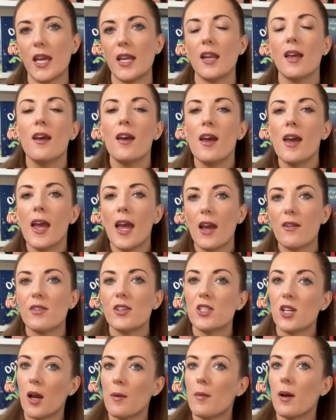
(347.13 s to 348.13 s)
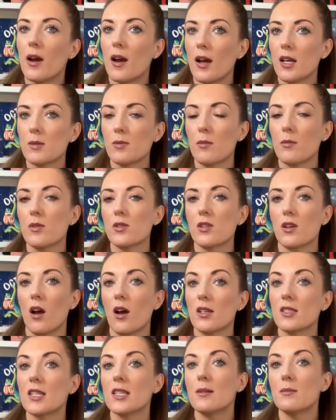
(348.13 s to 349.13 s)
And every time my husband was
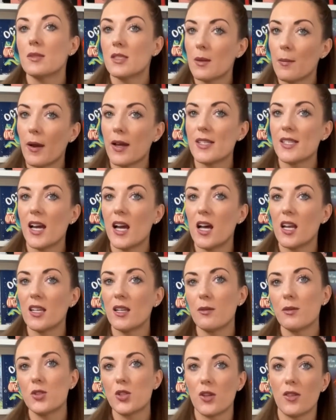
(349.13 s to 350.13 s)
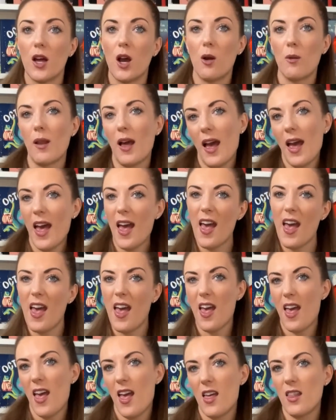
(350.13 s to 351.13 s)
asking him to sit back down, he was doing the whole like ha
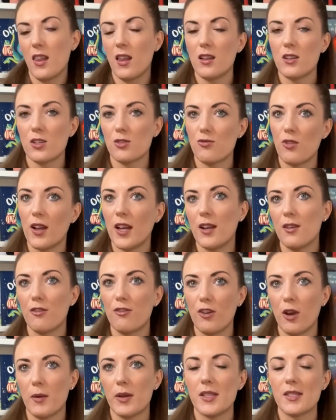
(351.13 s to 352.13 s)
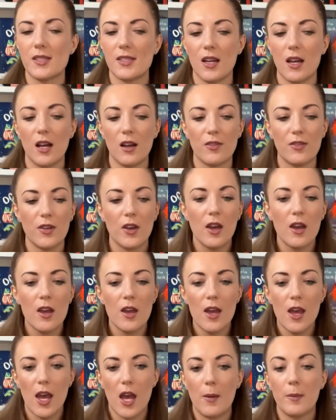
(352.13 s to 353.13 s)
ha, like just running and throwing stuff.
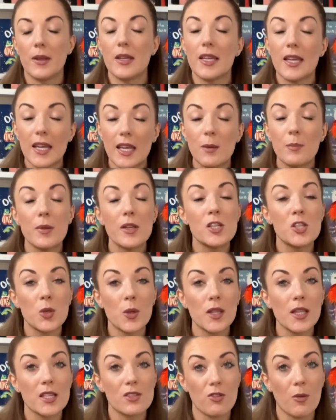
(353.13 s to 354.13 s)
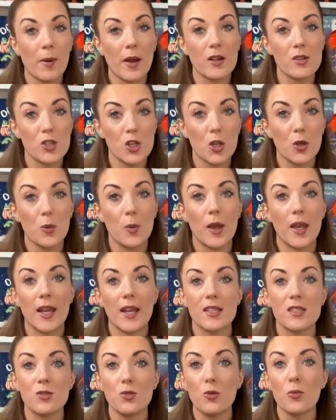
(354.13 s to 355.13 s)
And he'd been doing this for about 2
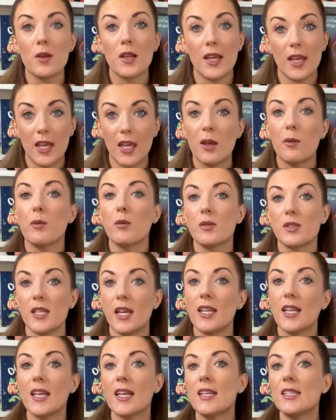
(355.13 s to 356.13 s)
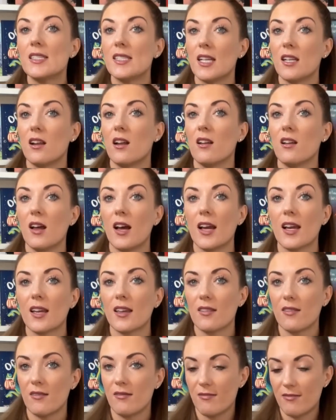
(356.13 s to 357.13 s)
weeks. Normally he will sit and eat his dinner,
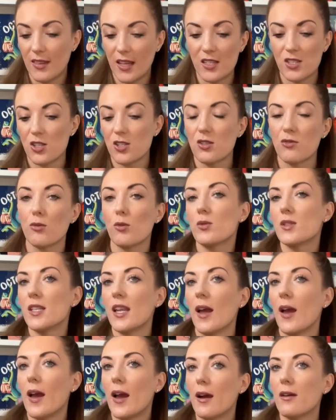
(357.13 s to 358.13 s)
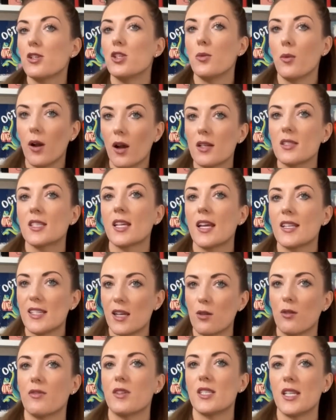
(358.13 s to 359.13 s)
like that's just the rules in our house, you asked to get down
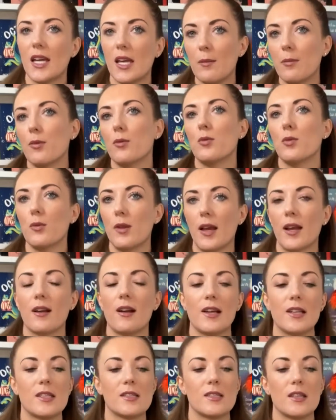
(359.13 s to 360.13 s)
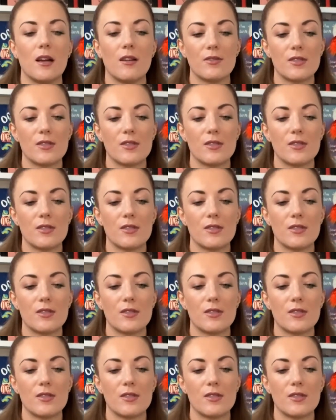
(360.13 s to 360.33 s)
off the table and all that kind of stuff.